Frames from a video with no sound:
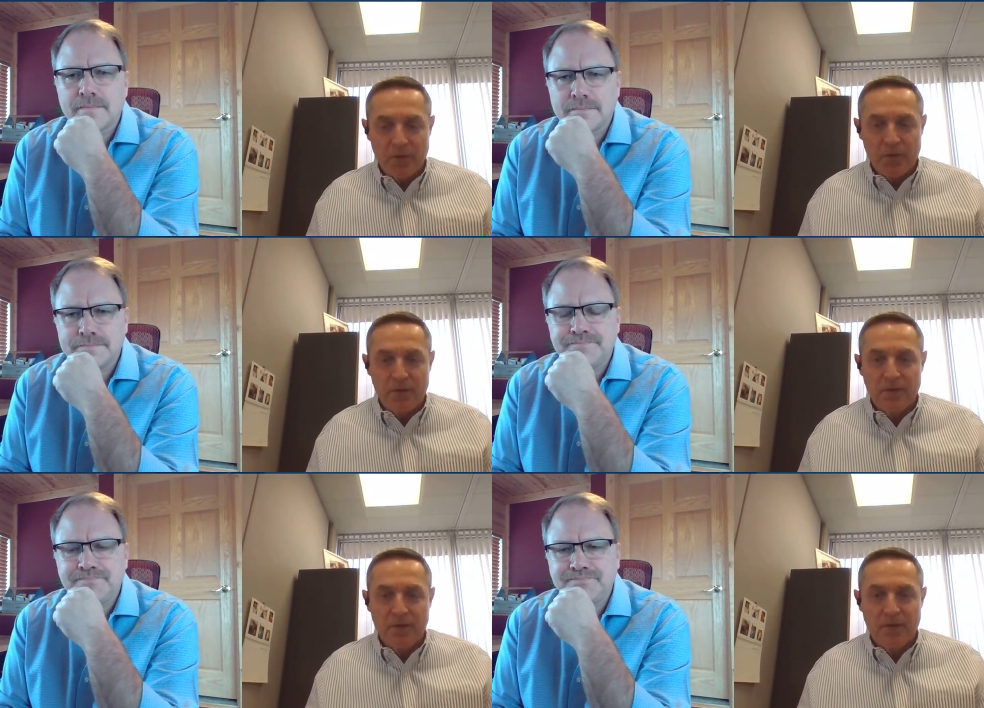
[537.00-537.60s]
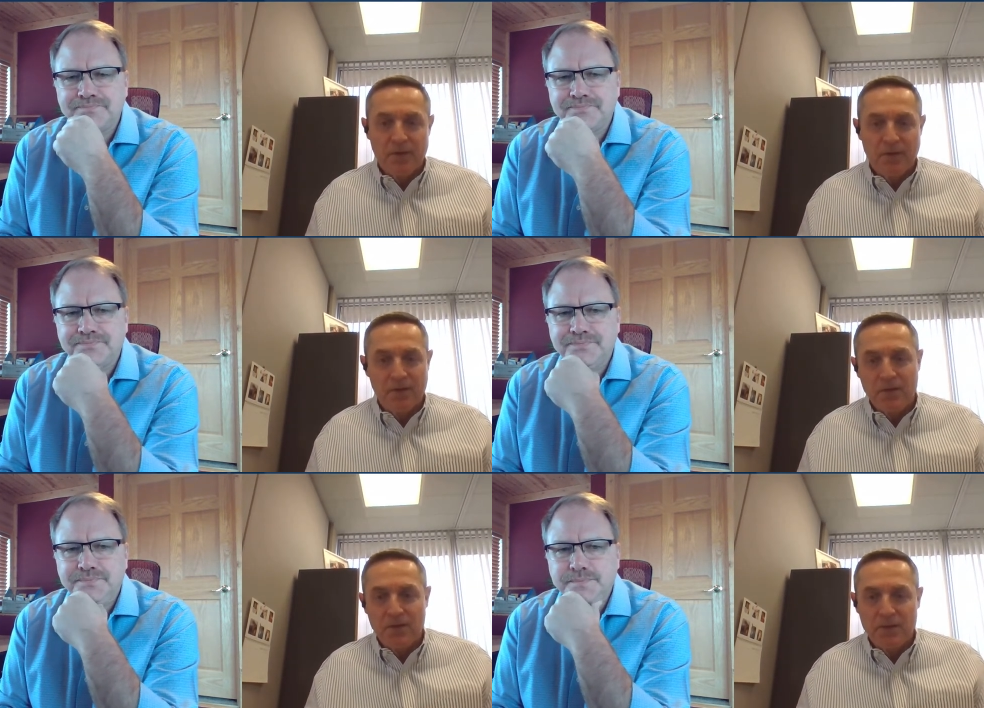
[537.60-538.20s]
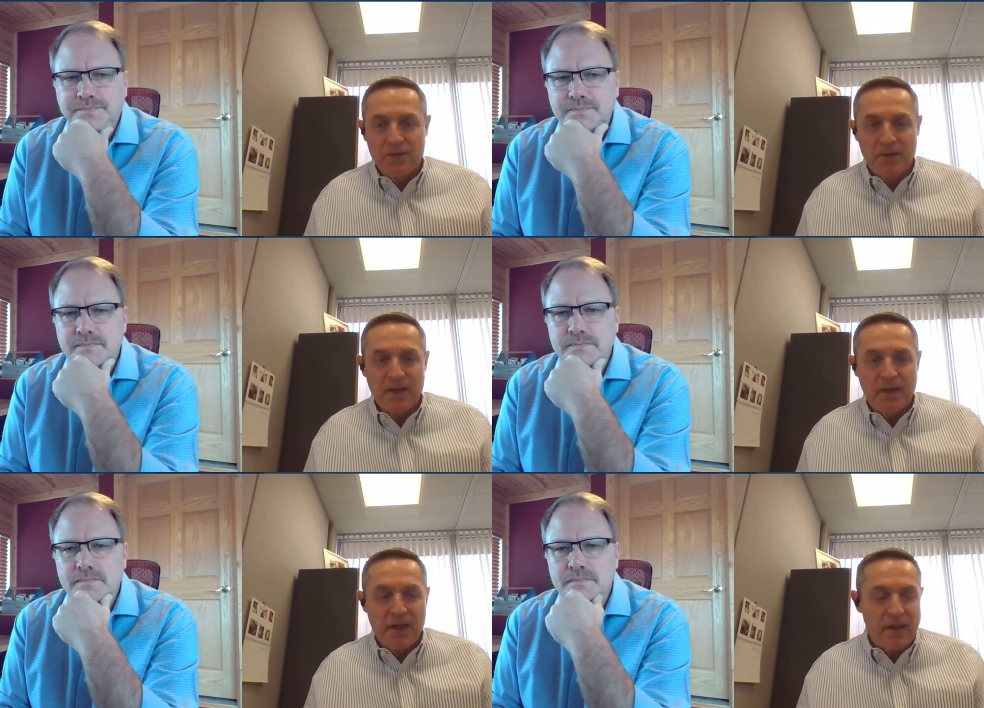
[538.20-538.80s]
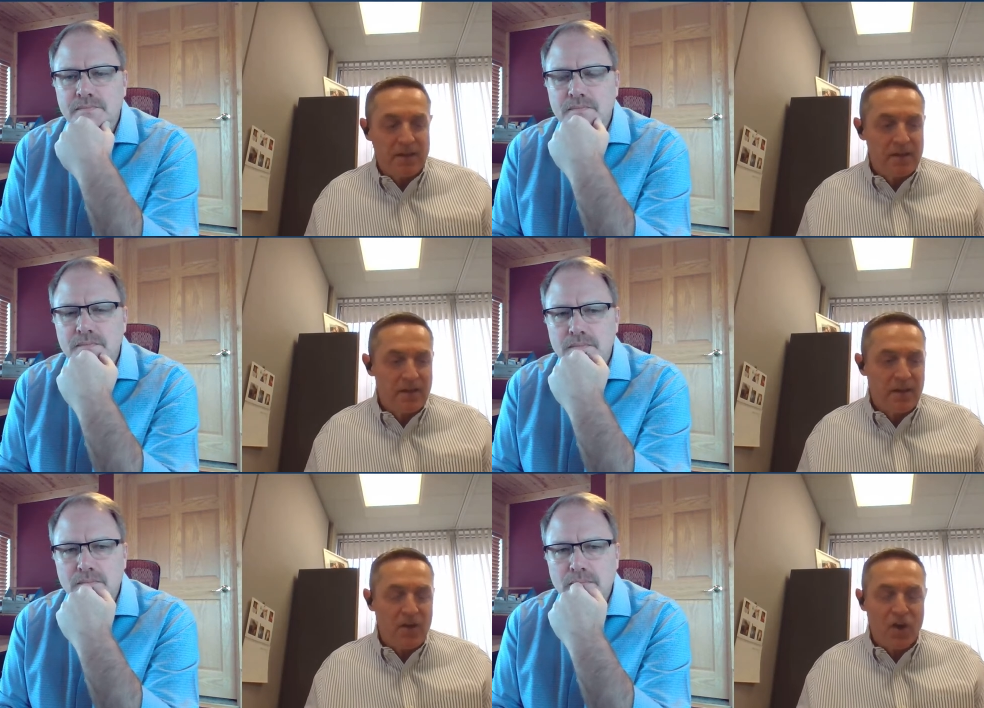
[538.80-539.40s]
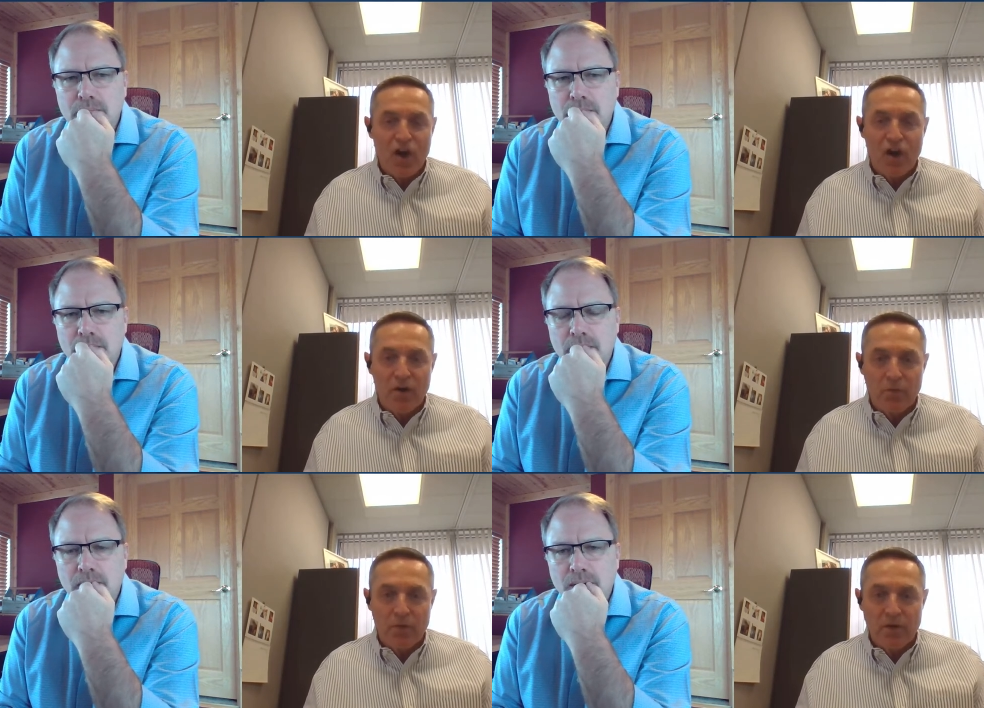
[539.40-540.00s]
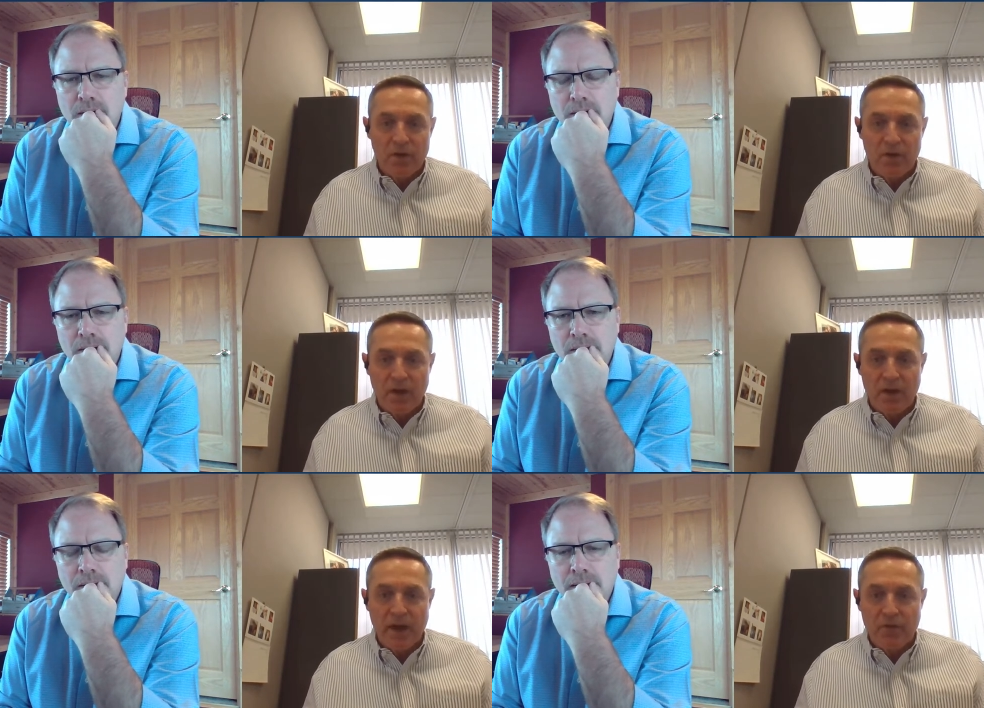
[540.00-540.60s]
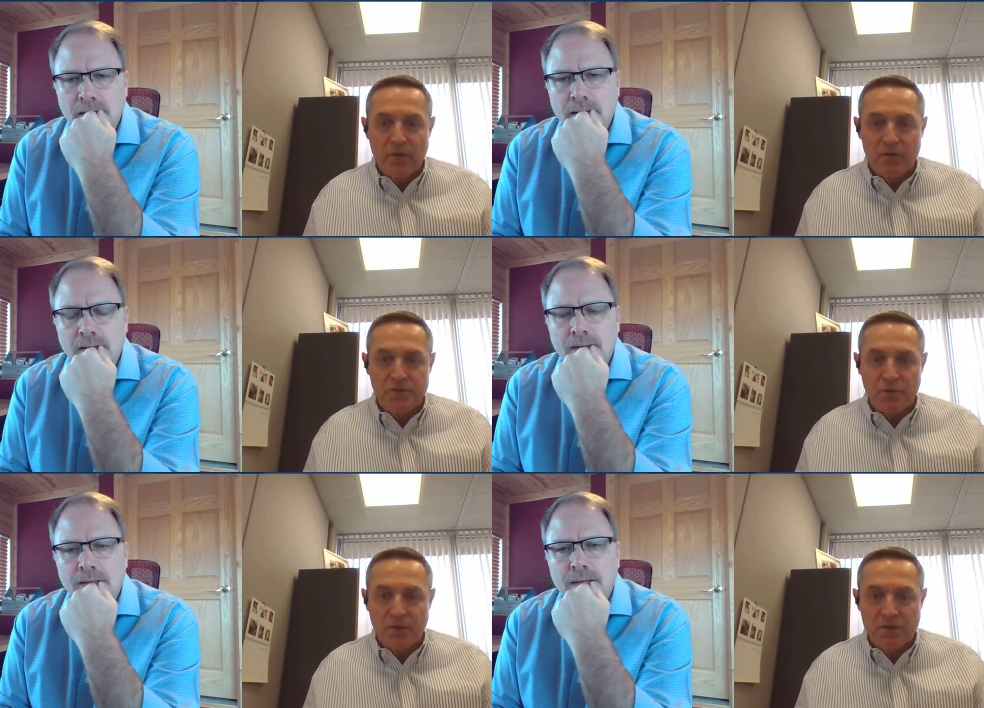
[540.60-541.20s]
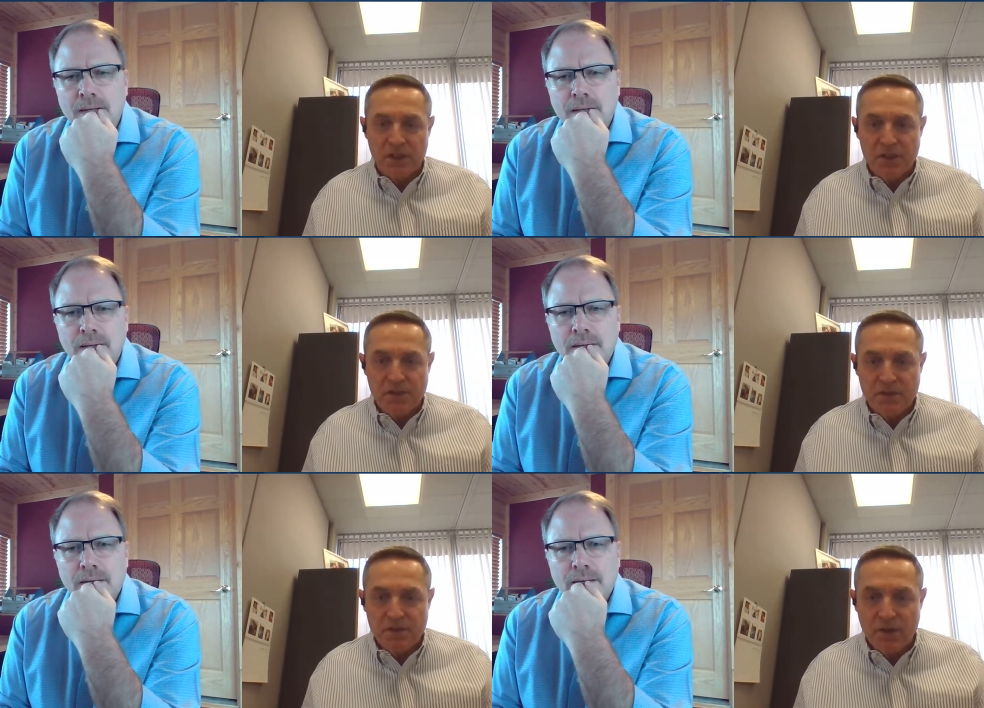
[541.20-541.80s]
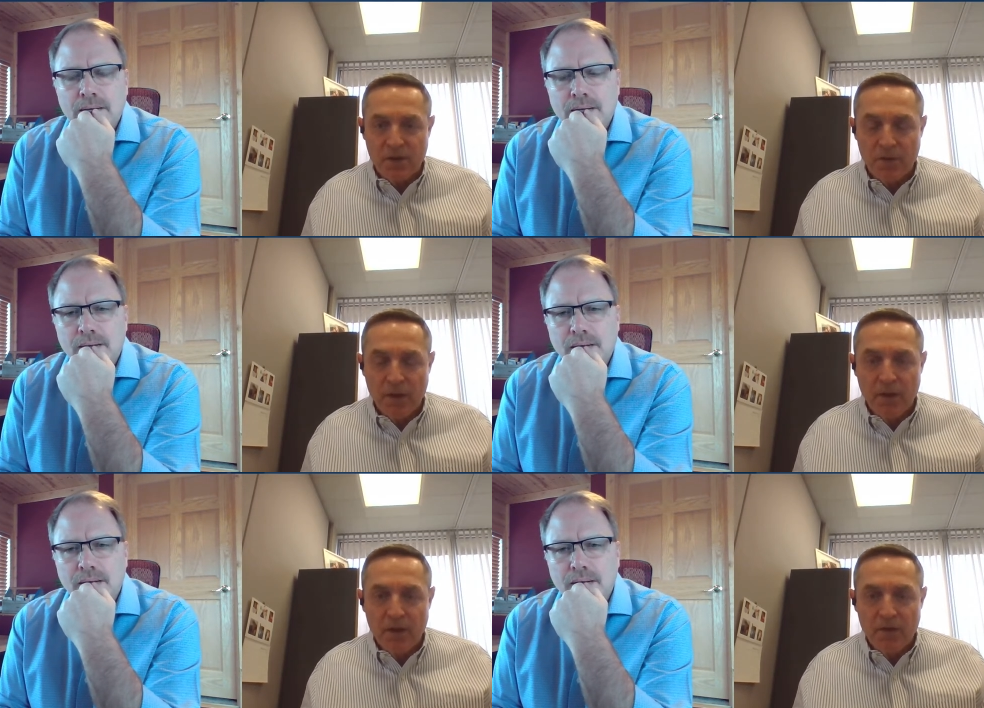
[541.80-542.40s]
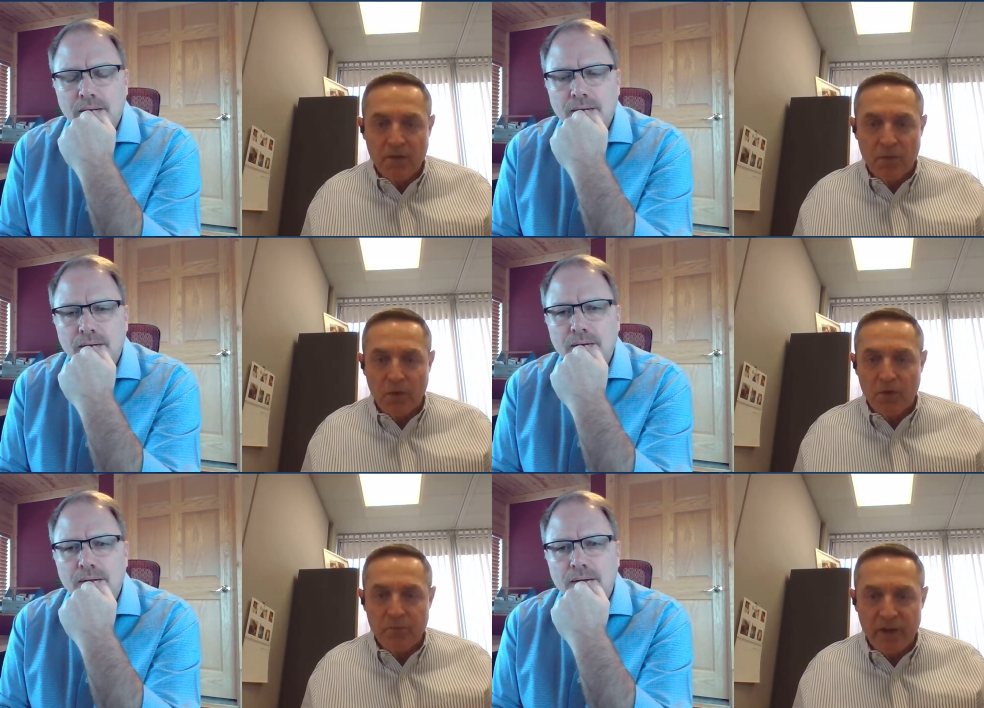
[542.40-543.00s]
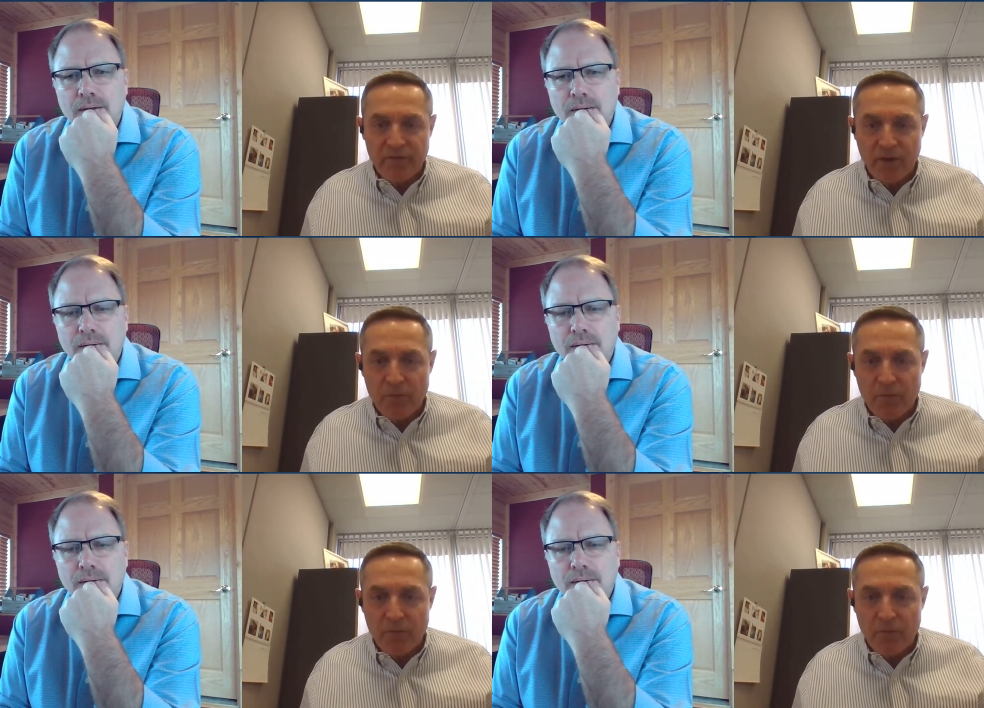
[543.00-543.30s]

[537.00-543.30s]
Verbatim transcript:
Speaker 1: that we're at at our heart we're a, an agriculture organization, so we're owned by